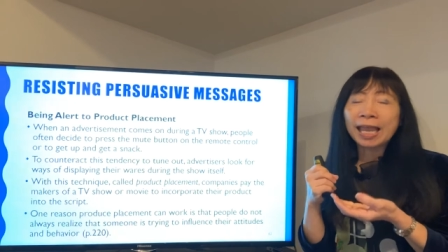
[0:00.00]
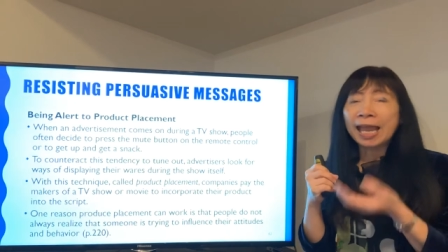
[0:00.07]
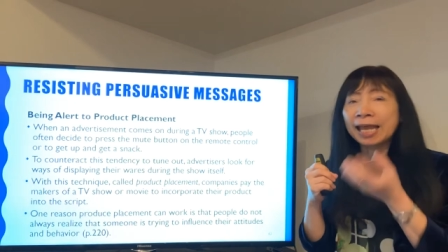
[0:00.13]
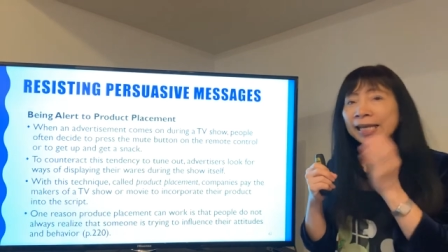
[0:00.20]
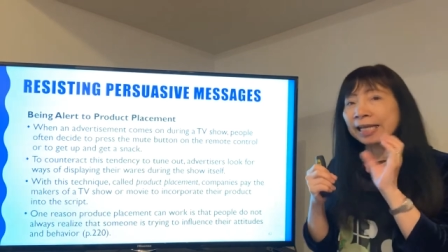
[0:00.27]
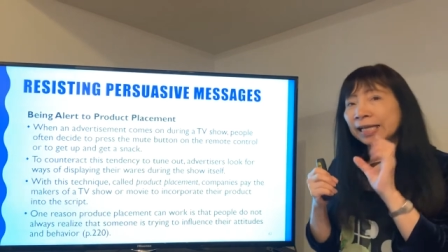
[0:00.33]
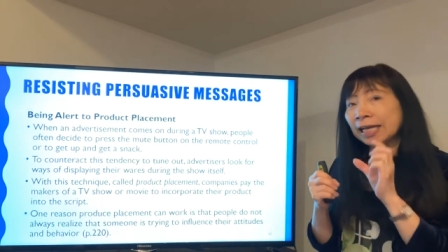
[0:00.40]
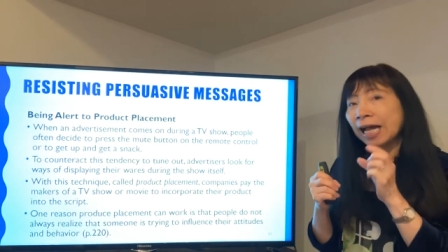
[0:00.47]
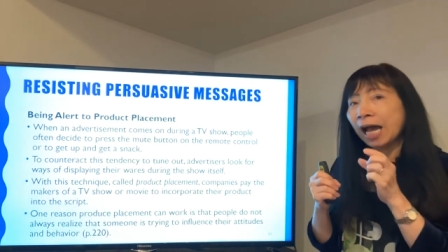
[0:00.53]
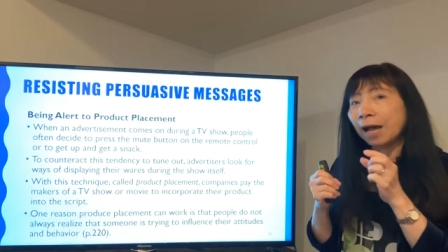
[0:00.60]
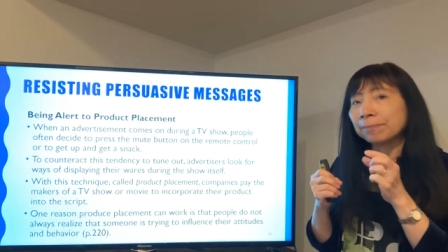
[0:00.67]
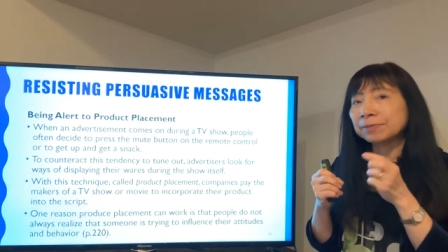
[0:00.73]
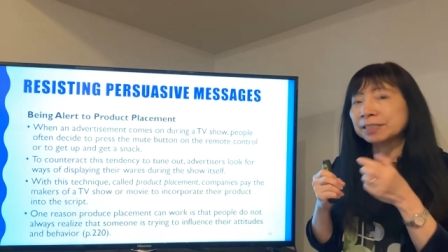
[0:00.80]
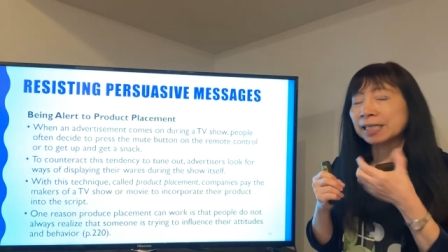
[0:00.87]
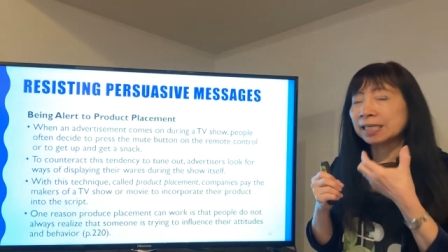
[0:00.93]
and the
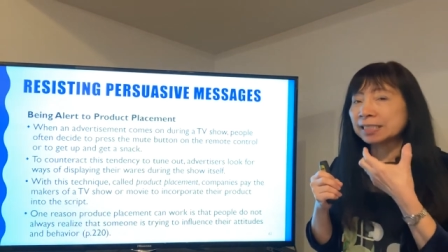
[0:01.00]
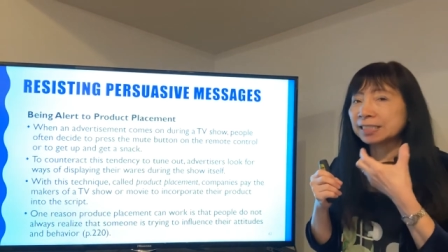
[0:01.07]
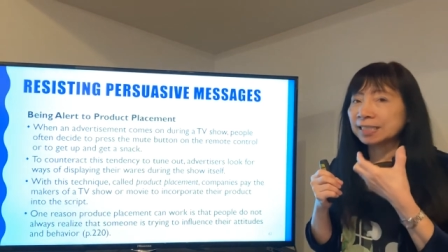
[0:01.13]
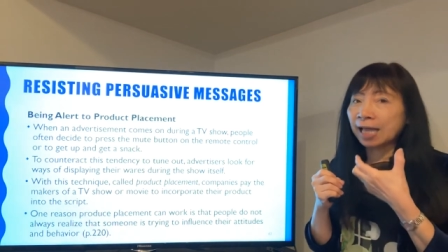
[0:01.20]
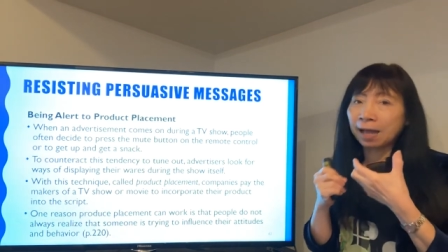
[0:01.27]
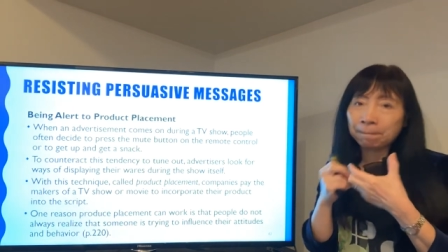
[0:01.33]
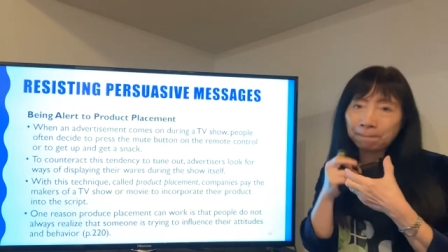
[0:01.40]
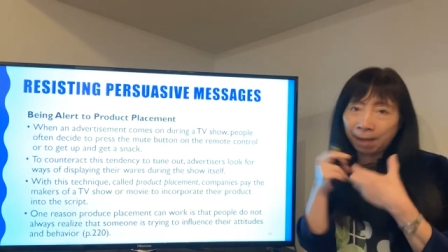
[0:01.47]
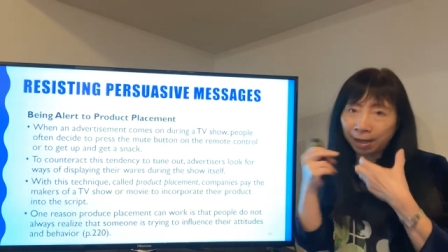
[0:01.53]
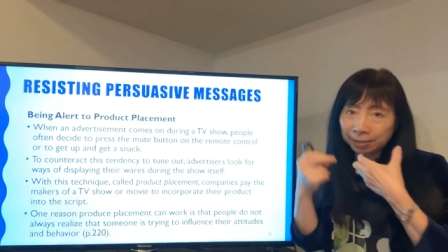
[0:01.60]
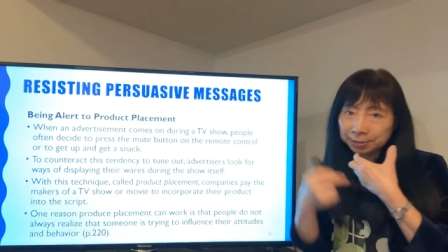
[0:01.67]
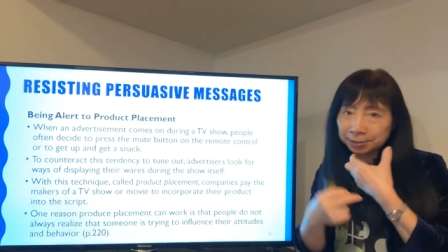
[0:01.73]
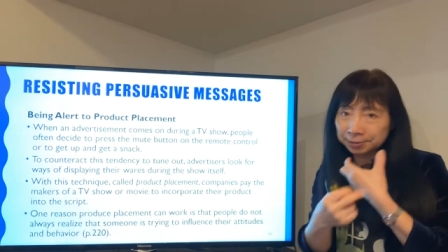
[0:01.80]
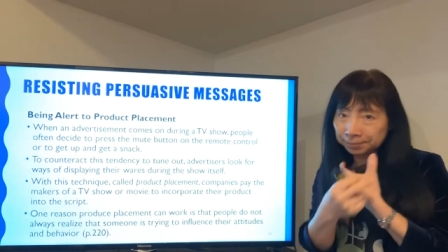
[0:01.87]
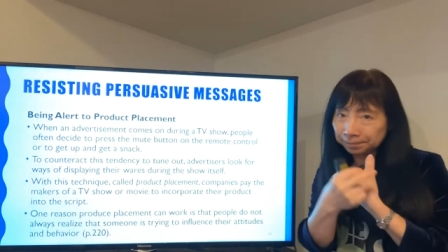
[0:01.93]
cup say
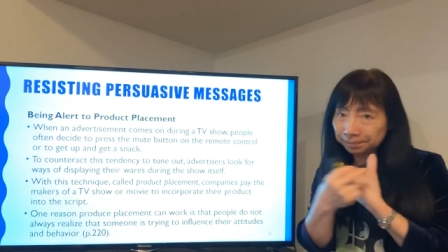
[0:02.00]
Starbucks,